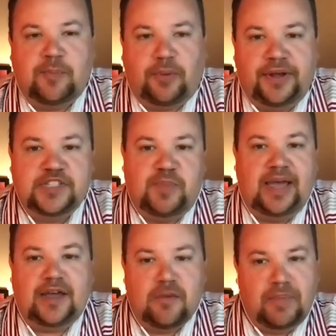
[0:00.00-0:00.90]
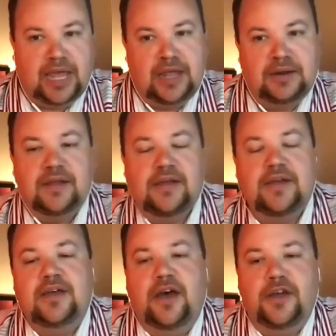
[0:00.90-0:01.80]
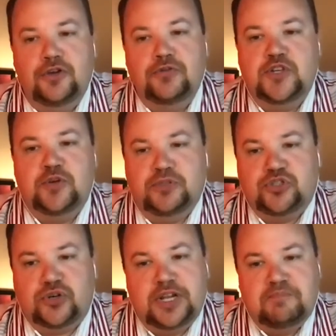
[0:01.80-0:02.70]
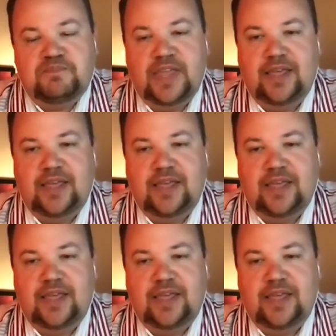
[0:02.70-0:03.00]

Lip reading: place back on the main YouTube stream.